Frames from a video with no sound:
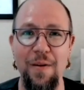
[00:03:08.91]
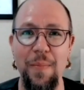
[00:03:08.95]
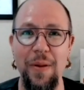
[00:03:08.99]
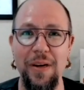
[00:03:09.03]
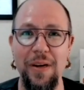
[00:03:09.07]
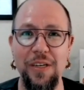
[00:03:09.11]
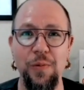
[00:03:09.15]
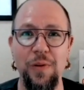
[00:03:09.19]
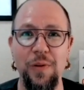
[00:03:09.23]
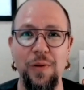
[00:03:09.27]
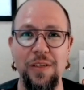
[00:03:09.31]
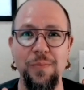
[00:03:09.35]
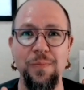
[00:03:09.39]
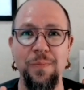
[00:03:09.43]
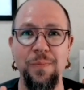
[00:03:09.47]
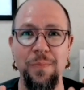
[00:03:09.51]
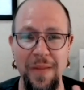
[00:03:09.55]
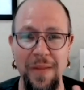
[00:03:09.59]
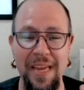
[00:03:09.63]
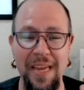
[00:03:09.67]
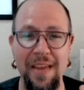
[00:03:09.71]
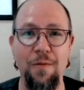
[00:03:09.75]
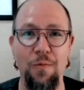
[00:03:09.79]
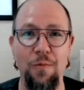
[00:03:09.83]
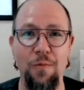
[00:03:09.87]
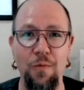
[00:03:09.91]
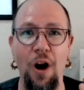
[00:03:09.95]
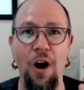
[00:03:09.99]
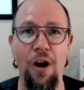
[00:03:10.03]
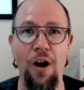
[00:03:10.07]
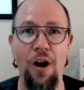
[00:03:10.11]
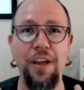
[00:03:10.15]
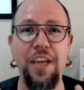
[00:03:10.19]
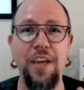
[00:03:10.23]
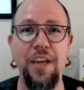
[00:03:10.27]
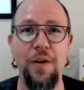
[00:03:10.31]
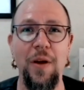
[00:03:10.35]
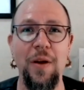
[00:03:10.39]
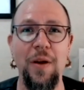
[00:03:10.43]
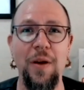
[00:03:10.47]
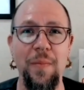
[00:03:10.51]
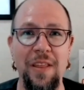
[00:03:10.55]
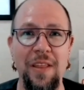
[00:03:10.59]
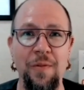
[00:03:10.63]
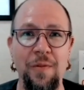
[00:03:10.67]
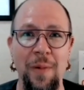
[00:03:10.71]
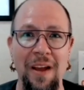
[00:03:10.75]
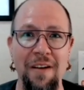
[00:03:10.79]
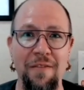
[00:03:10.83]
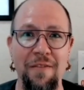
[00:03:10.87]
but was me arguing
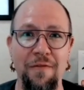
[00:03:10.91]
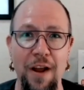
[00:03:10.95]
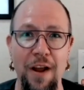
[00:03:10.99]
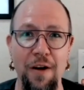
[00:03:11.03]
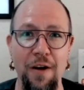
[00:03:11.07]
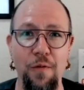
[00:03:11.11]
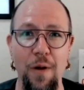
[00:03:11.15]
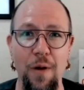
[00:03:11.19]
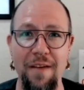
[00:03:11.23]
with my friend